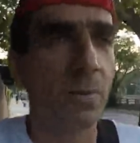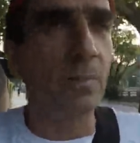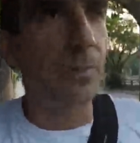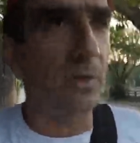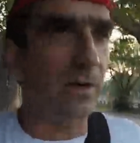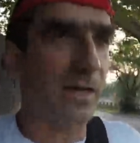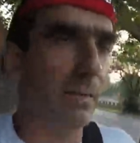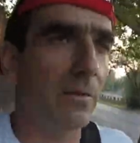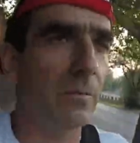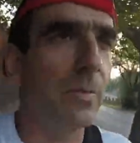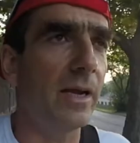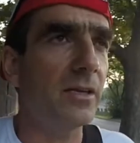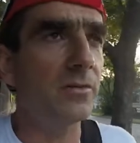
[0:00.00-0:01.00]
people are coming
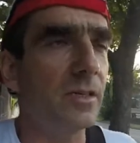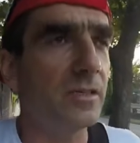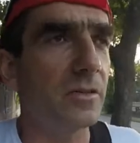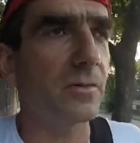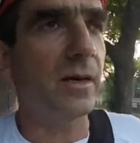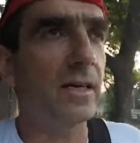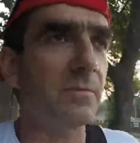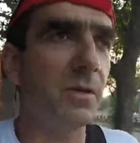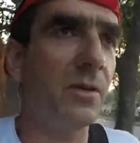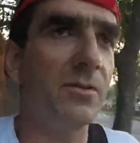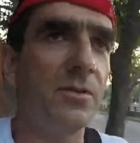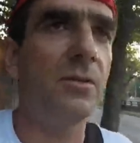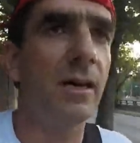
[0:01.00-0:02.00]
back to this race,
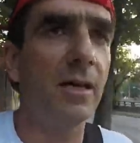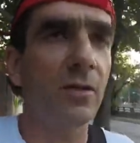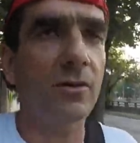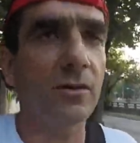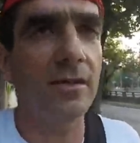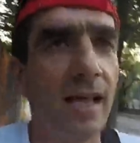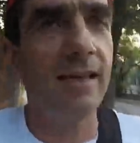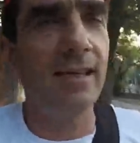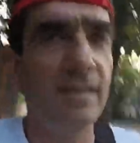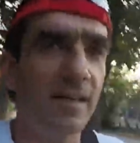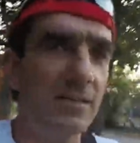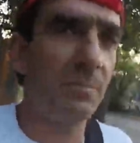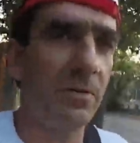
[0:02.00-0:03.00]
because you cannot get
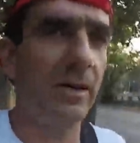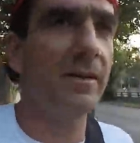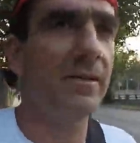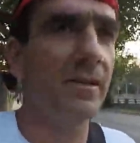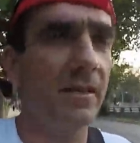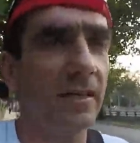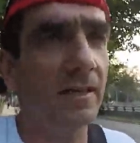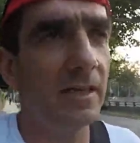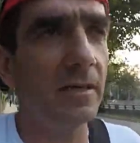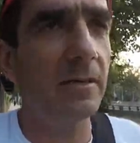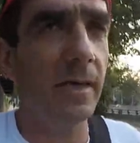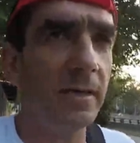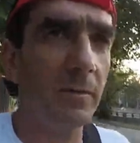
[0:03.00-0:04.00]
this experience
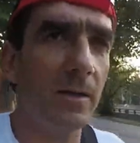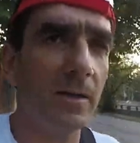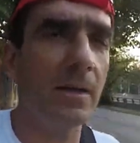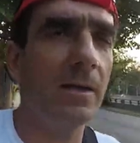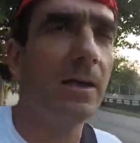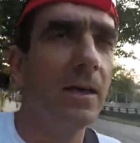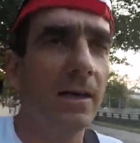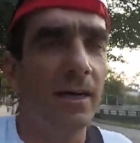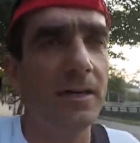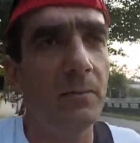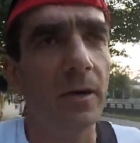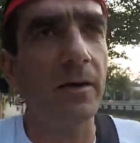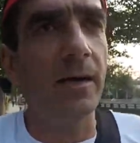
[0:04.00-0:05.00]

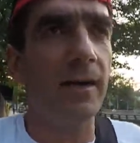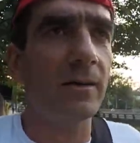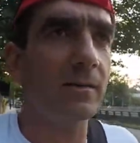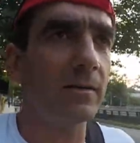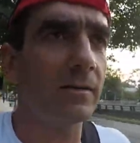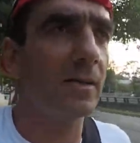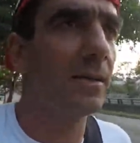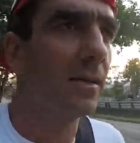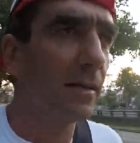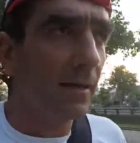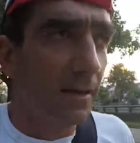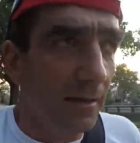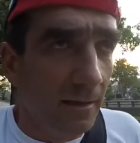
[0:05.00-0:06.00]
anywhere else.
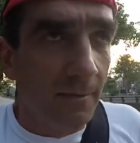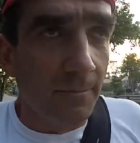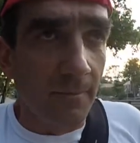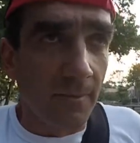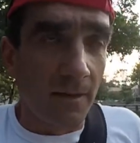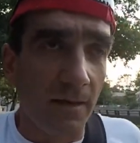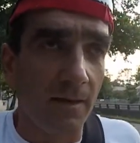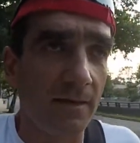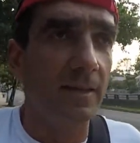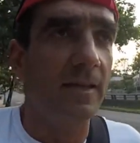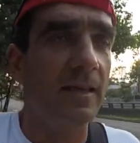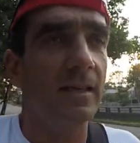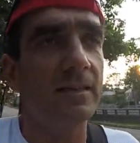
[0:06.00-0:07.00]
The
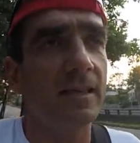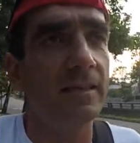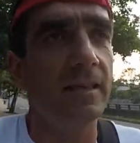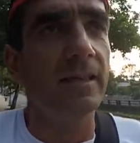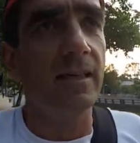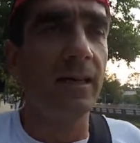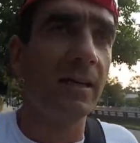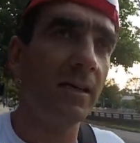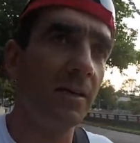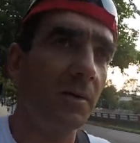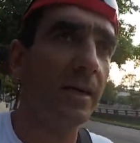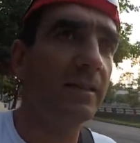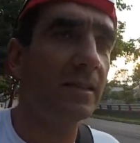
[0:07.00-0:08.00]
thing is that the
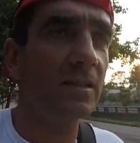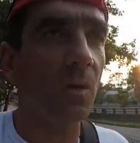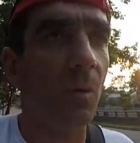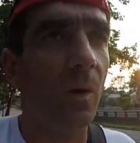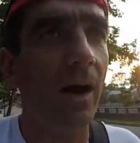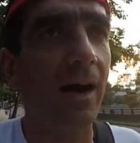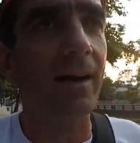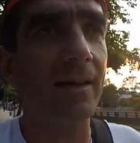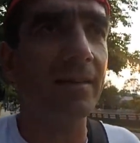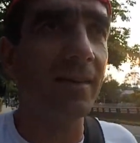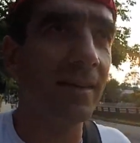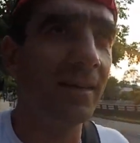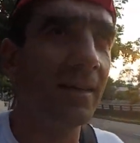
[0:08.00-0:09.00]
race is so hard,
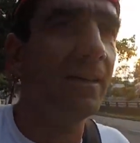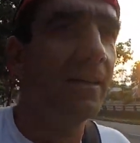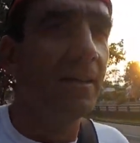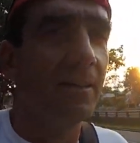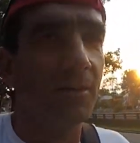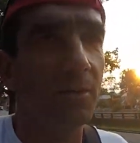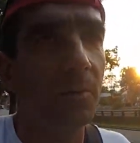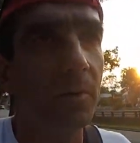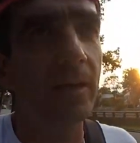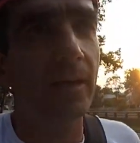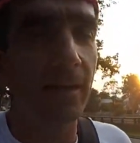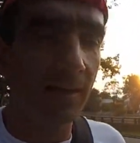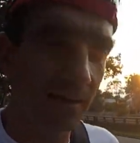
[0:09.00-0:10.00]
you
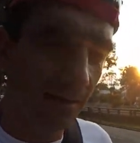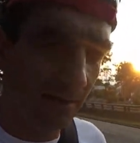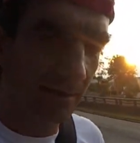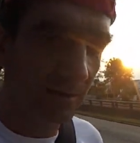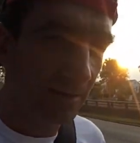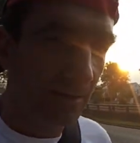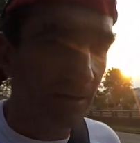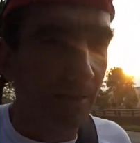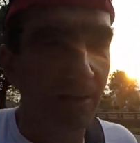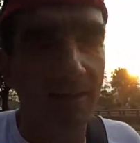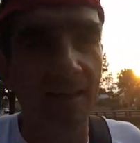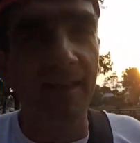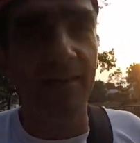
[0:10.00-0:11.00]
really
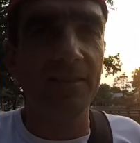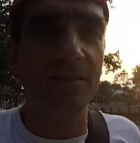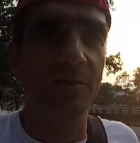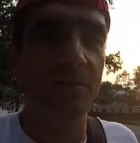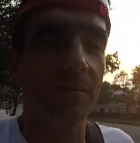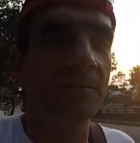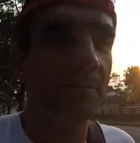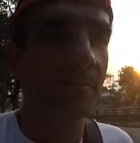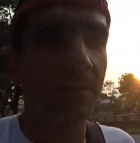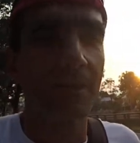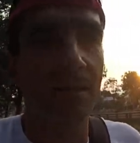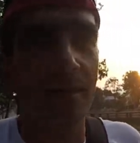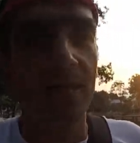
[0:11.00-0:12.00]
have to
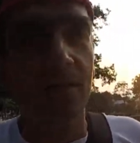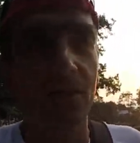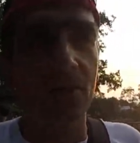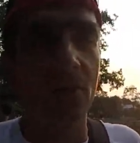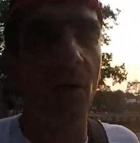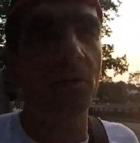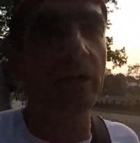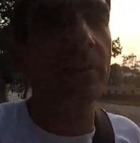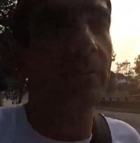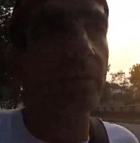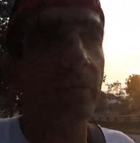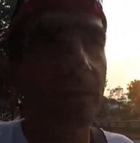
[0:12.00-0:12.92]
go deep